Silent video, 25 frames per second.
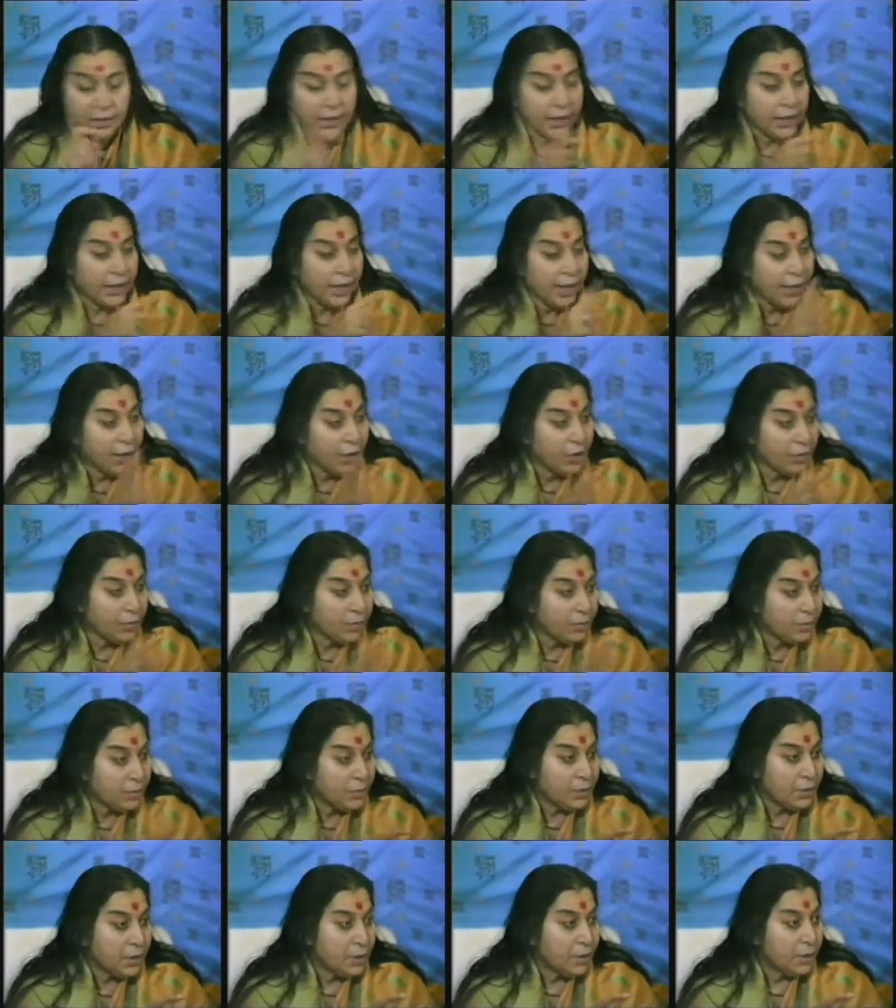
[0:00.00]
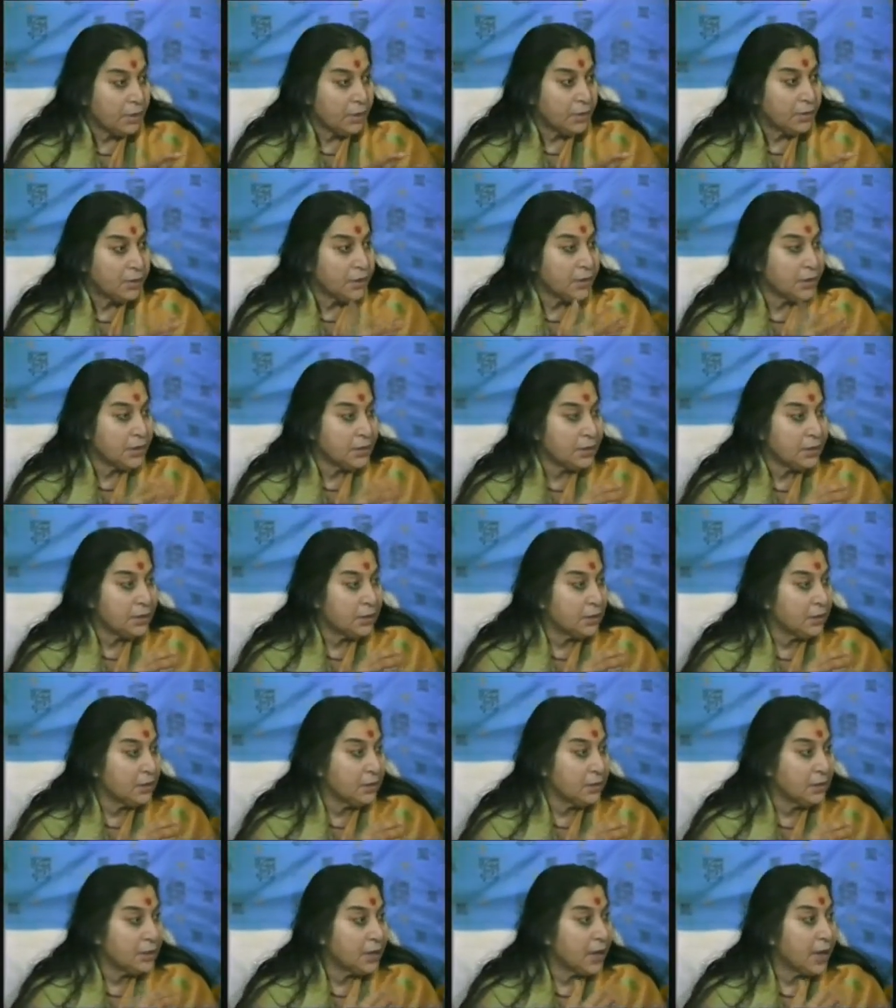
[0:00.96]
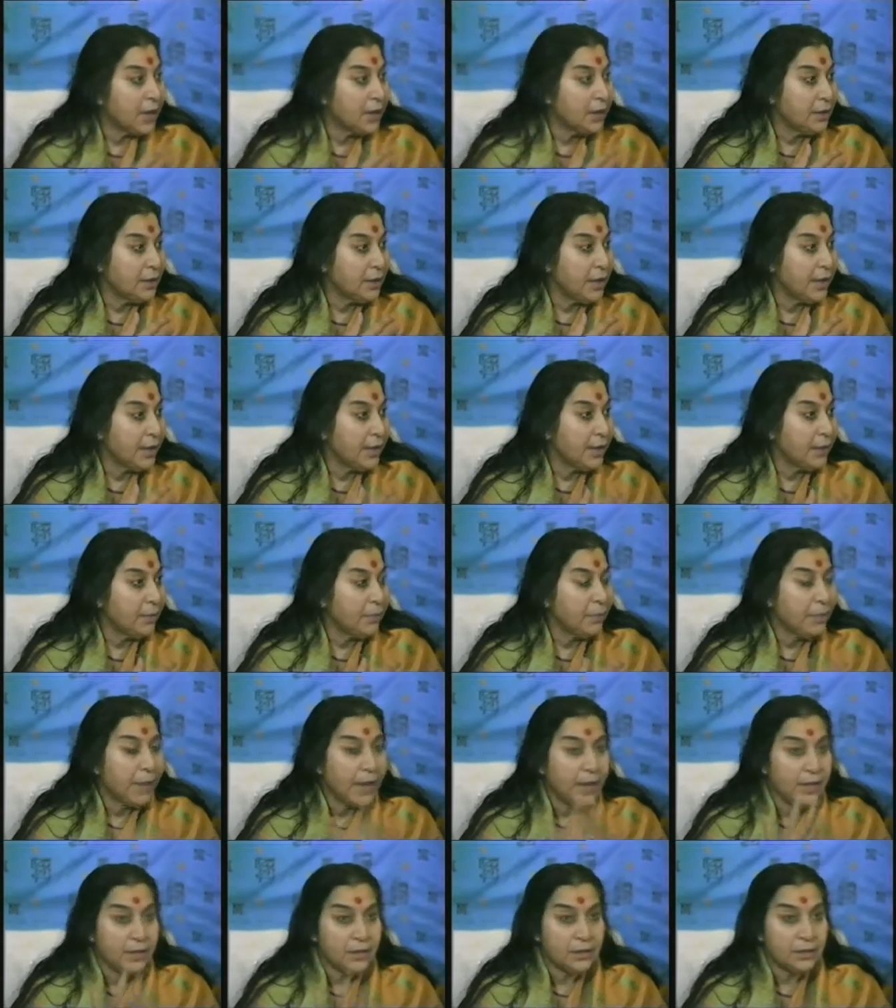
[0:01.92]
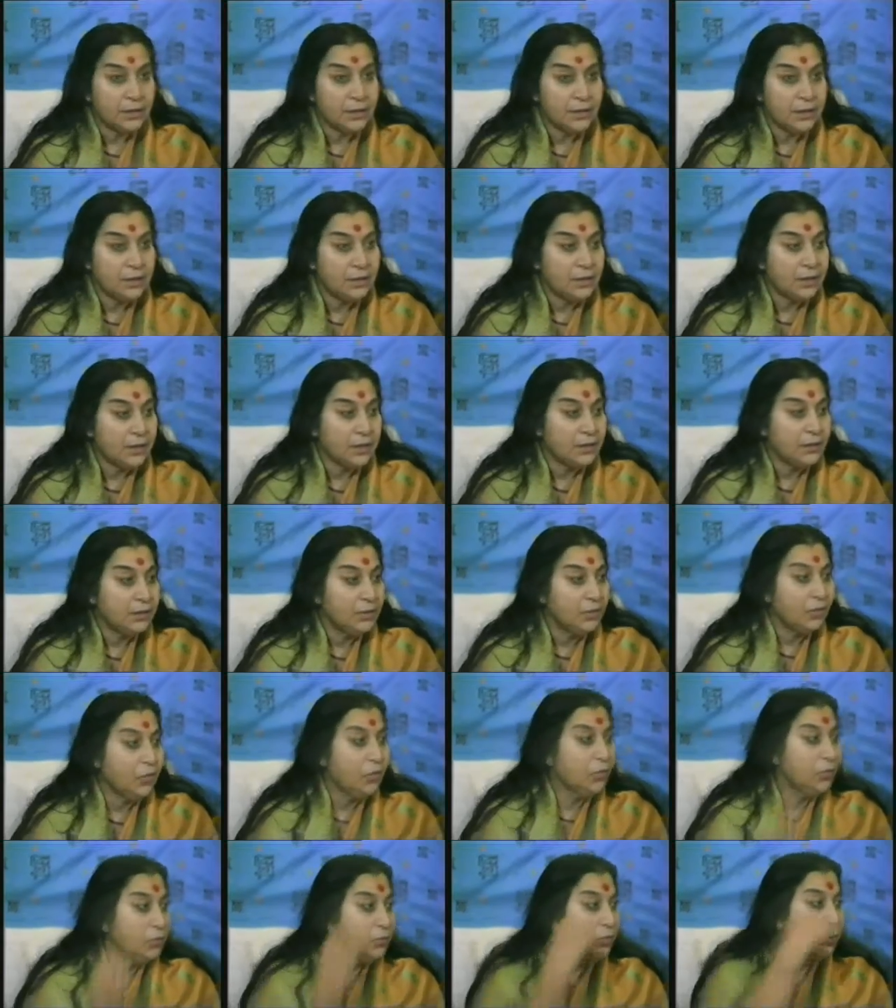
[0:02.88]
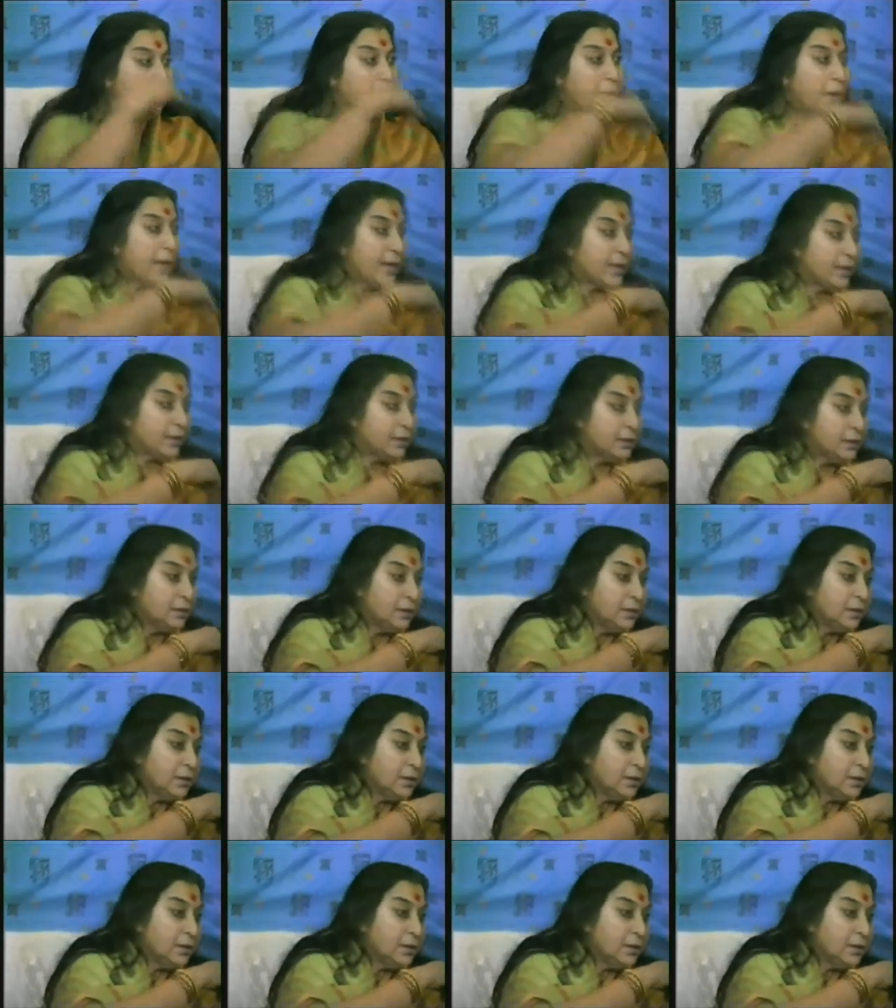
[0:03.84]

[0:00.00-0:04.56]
They cannot just uh, start like a pilot seat doesn't go to the back